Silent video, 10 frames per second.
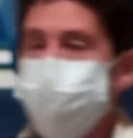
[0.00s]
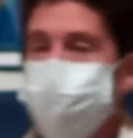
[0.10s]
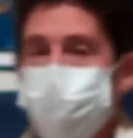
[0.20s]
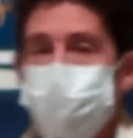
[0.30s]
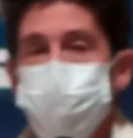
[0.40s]
that
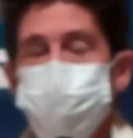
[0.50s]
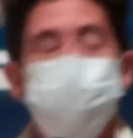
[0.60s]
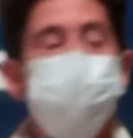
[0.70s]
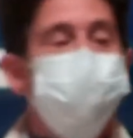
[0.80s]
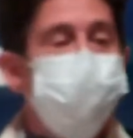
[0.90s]
a day was
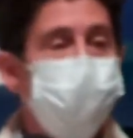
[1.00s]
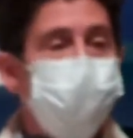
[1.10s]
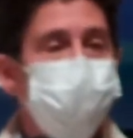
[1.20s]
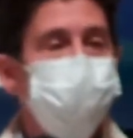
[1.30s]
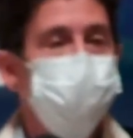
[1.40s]
probably
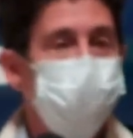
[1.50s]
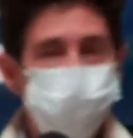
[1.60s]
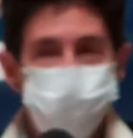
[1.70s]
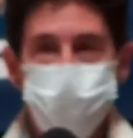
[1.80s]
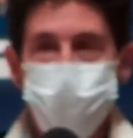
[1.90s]
not
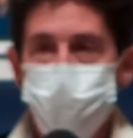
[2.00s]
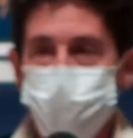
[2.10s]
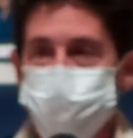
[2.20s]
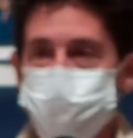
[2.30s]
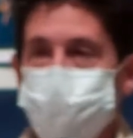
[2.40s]
24
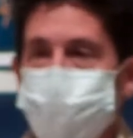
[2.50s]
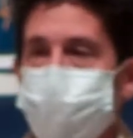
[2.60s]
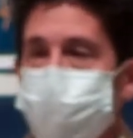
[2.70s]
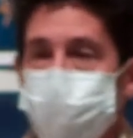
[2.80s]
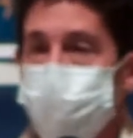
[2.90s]
hours
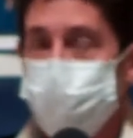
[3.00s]
and a